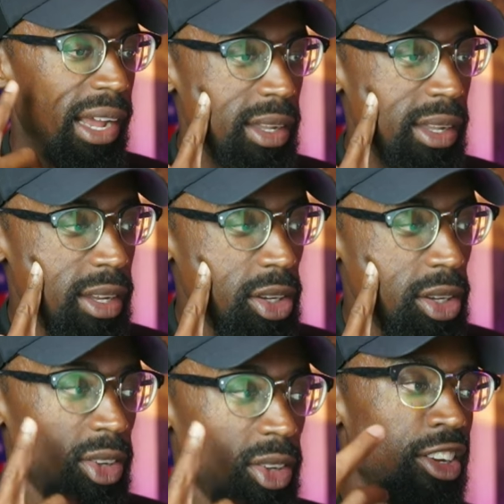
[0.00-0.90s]
You need
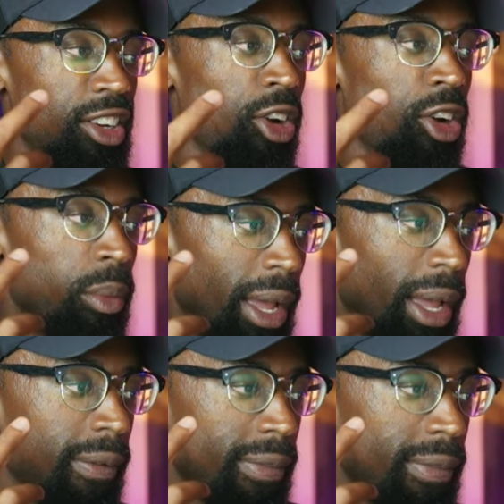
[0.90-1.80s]
to know about
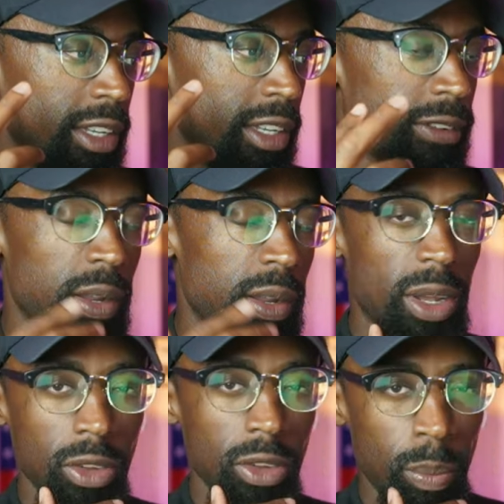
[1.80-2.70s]
these fundamentals,
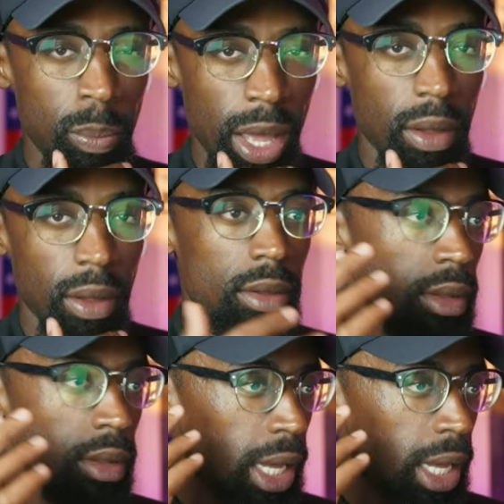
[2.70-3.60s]
about
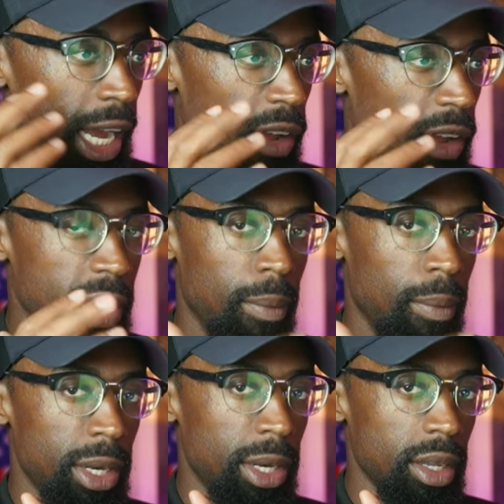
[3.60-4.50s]
how the company
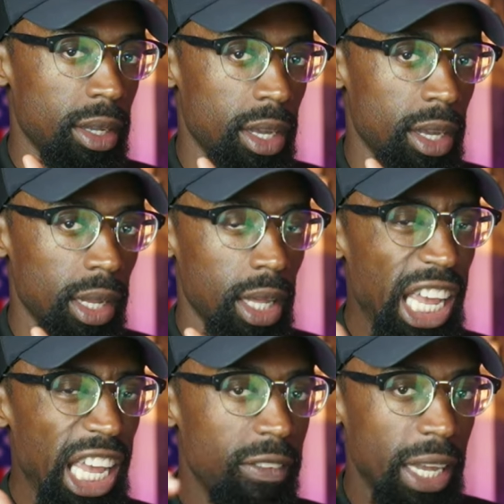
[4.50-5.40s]
can
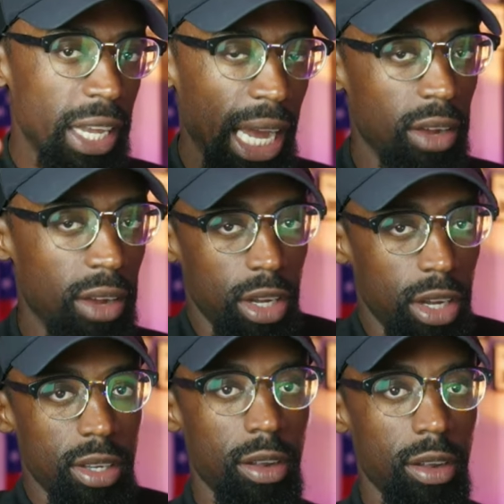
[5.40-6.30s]
innovate. How does it
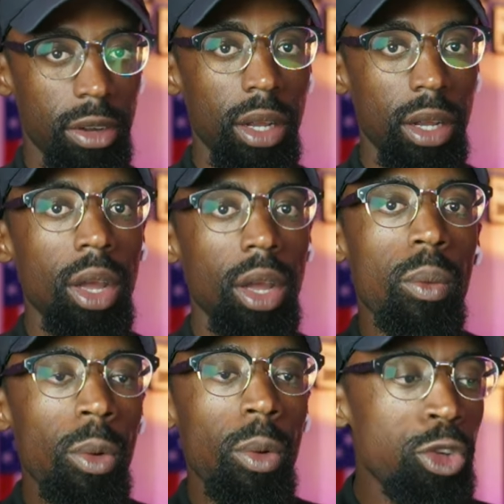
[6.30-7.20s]
innovate? What was
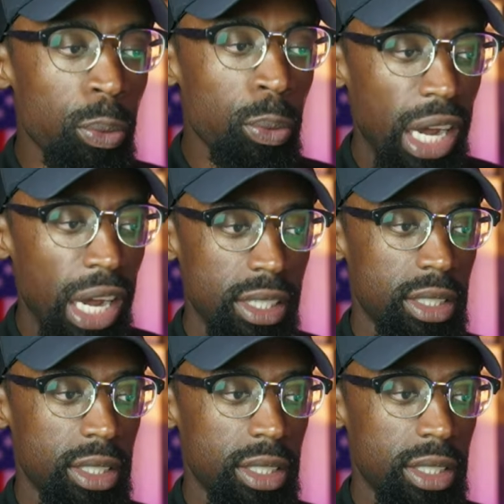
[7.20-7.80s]
the process of the